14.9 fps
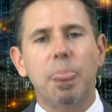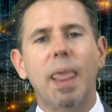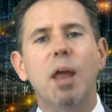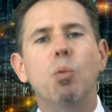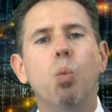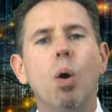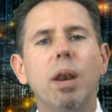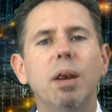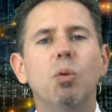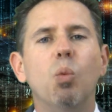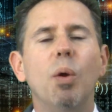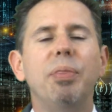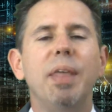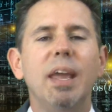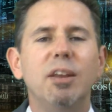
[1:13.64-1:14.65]
And what, it,
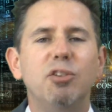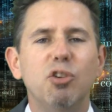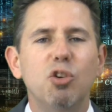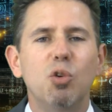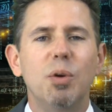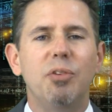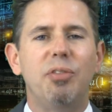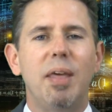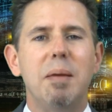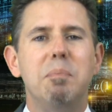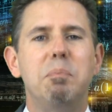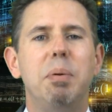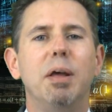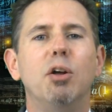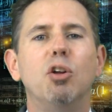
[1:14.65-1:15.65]
what they do is they
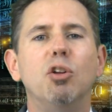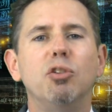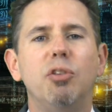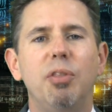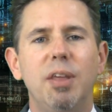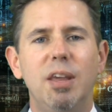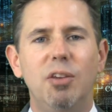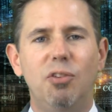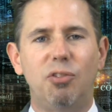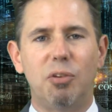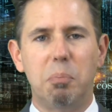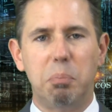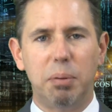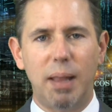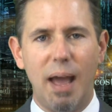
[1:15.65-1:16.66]
build these
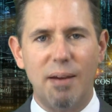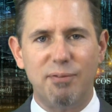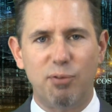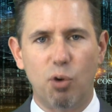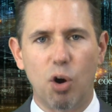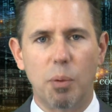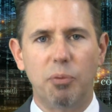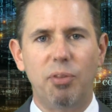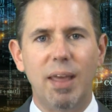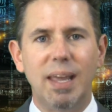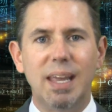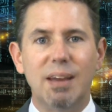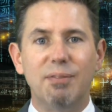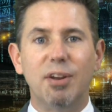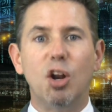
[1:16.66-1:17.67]
platforms, they
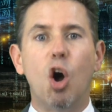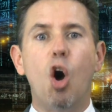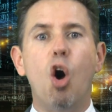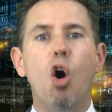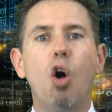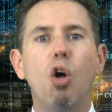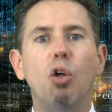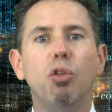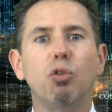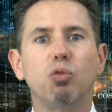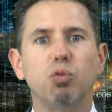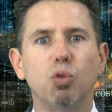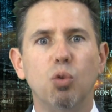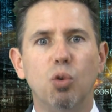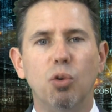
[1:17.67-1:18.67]
give it all the
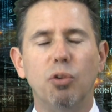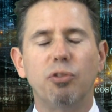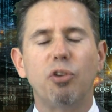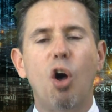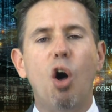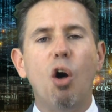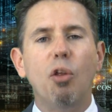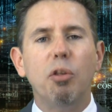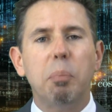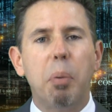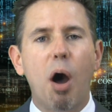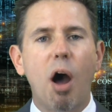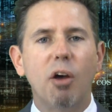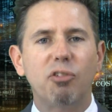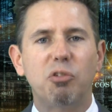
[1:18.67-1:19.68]
rules, all the
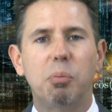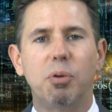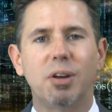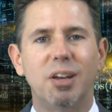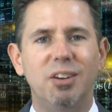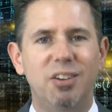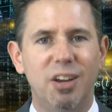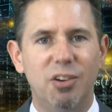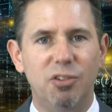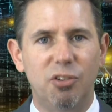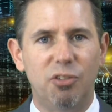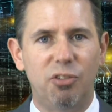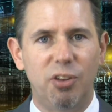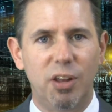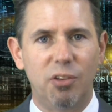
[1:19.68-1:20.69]
possible
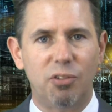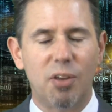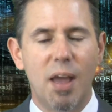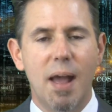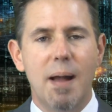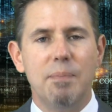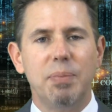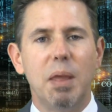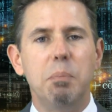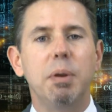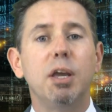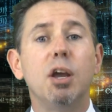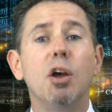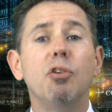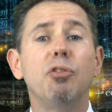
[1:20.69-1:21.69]
contingencies. And
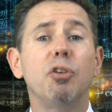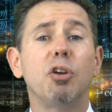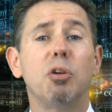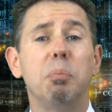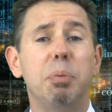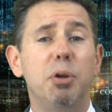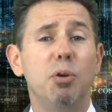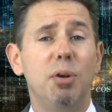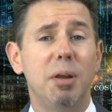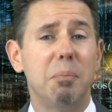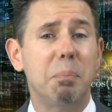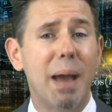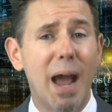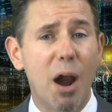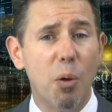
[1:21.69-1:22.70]
because the
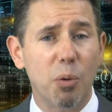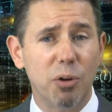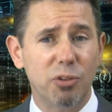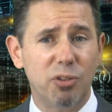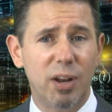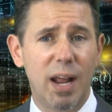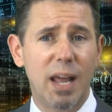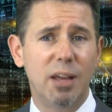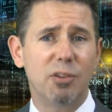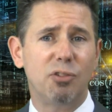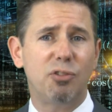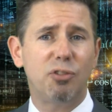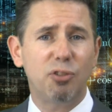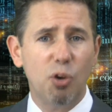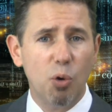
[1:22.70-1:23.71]
computing power today is
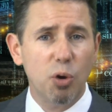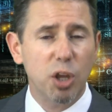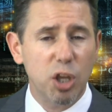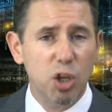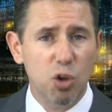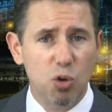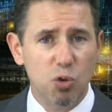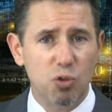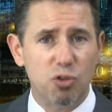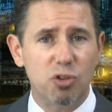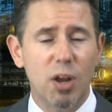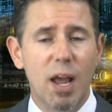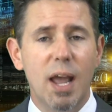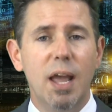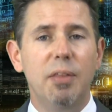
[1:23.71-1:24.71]
so
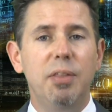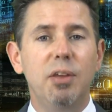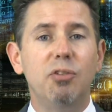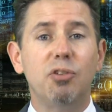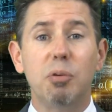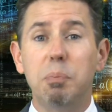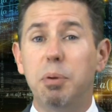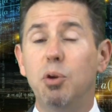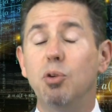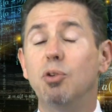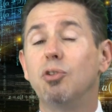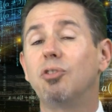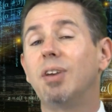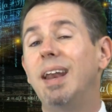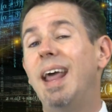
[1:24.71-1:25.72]
huge, these
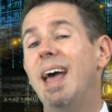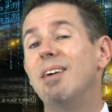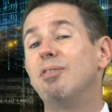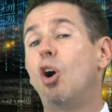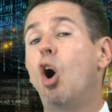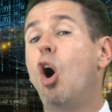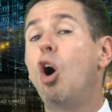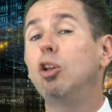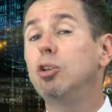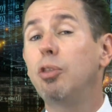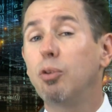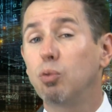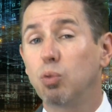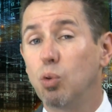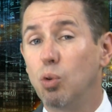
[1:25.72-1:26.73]
computers can have all of
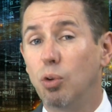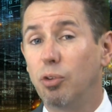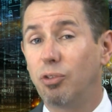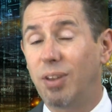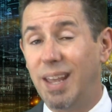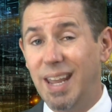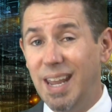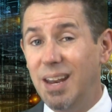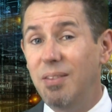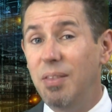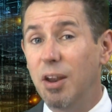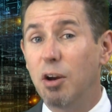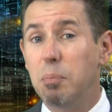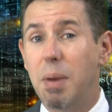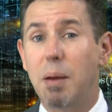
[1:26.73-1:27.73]
the rules in
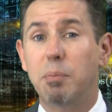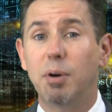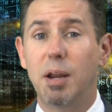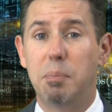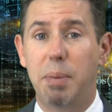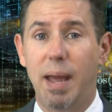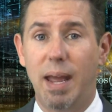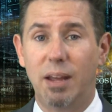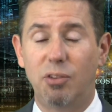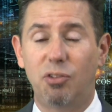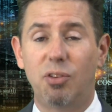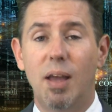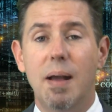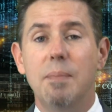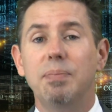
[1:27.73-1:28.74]
their memory
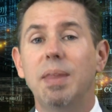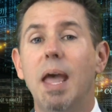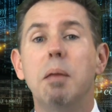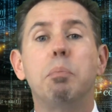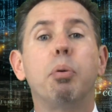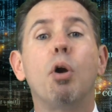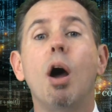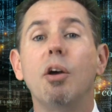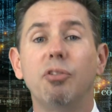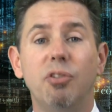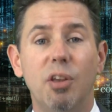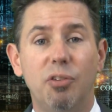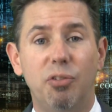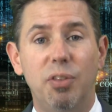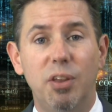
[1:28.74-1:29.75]
banks and
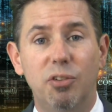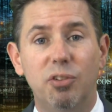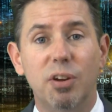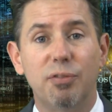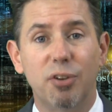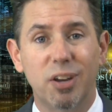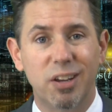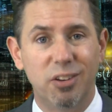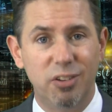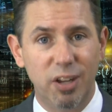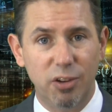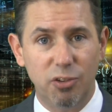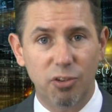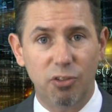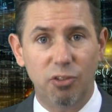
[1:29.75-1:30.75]
process these different
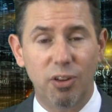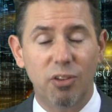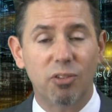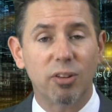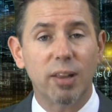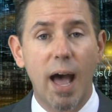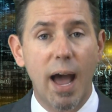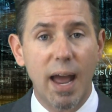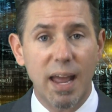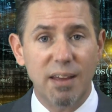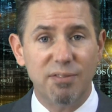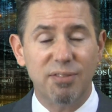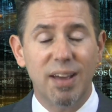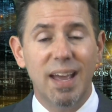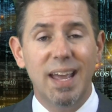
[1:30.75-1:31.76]
contingencies
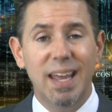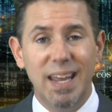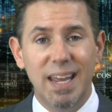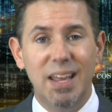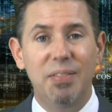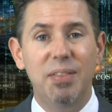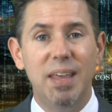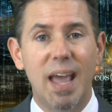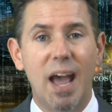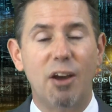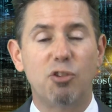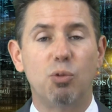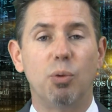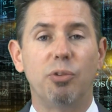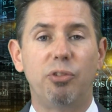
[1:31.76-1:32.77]
live in the
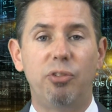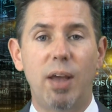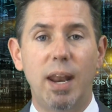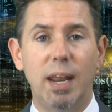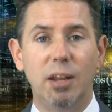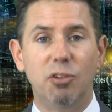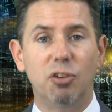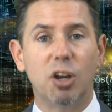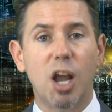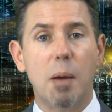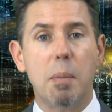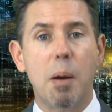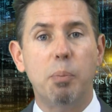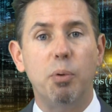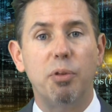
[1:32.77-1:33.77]
actual setting to
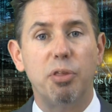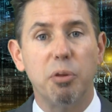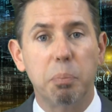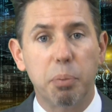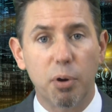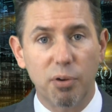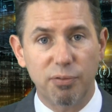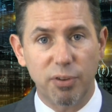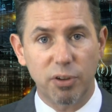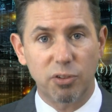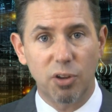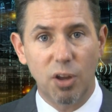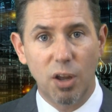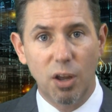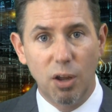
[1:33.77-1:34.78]
come up with the
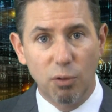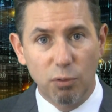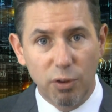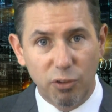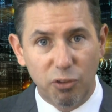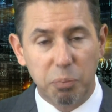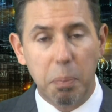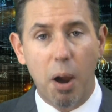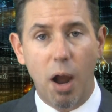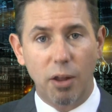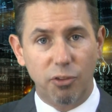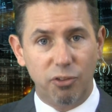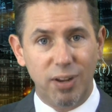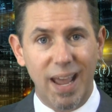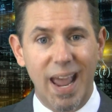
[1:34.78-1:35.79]
perfect
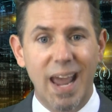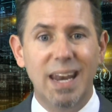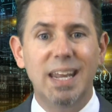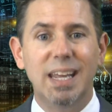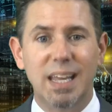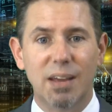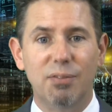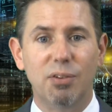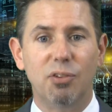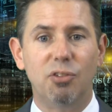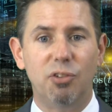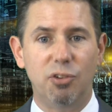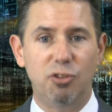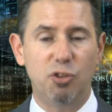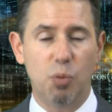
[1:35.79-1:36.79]
response to any given
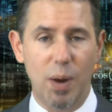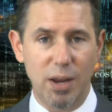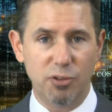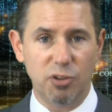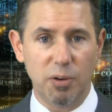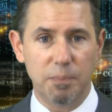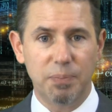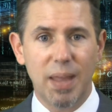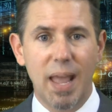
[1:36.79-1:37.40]
situation.